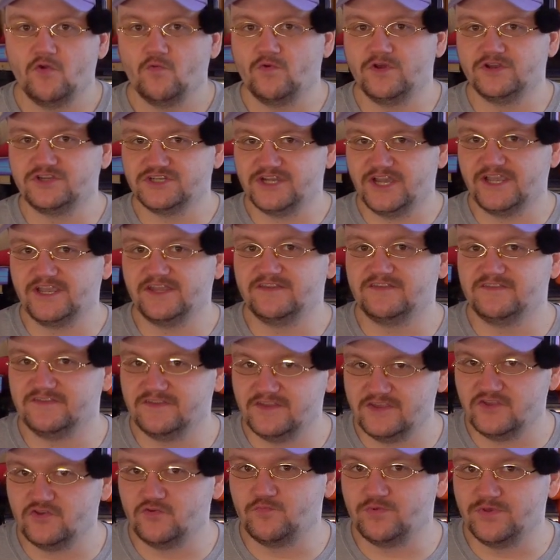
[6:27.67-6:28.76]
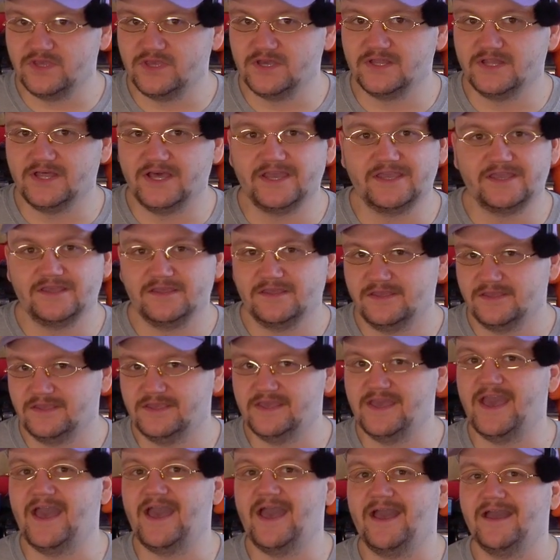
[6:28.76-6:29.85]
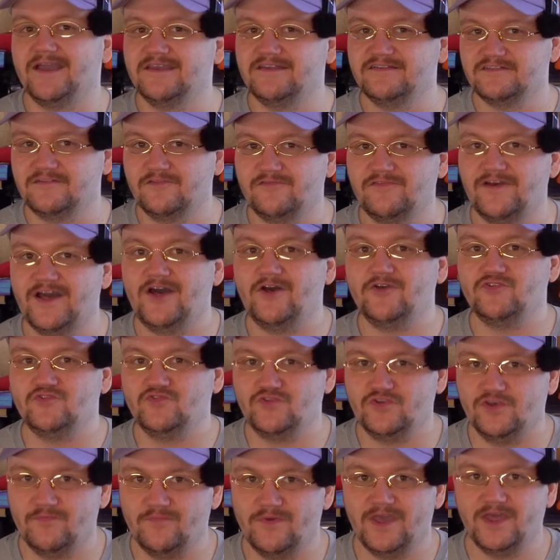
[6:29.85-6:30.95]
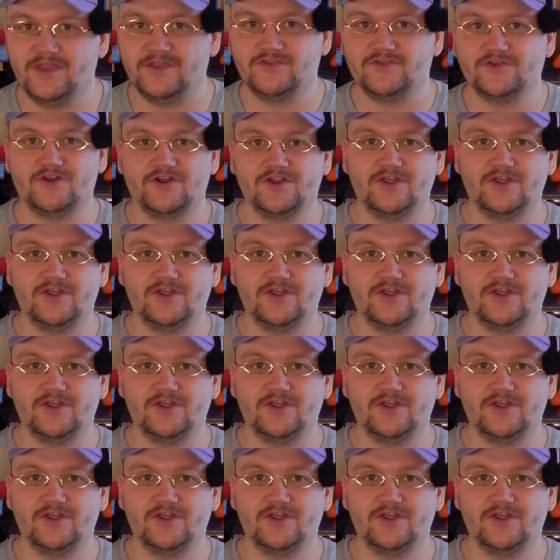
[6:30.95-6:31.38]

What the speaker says: which I could see you being like, yeah, he's a value commander.